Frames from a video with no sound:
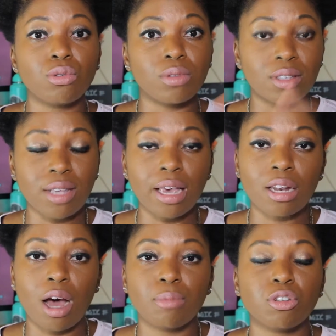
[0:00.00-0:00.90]
the
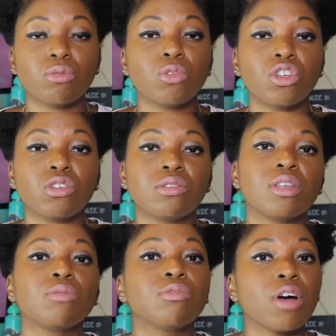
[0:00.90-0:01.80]
second option, which is
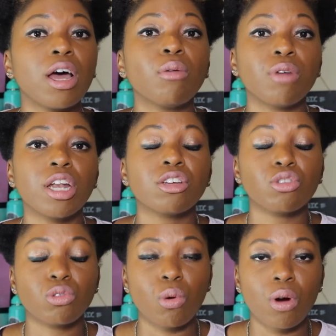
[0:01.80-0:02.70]
a running
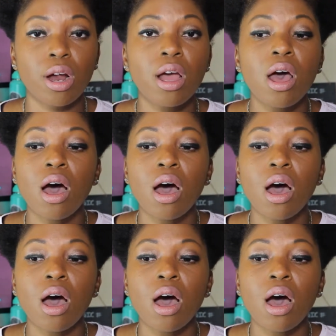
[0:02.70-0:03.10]
store.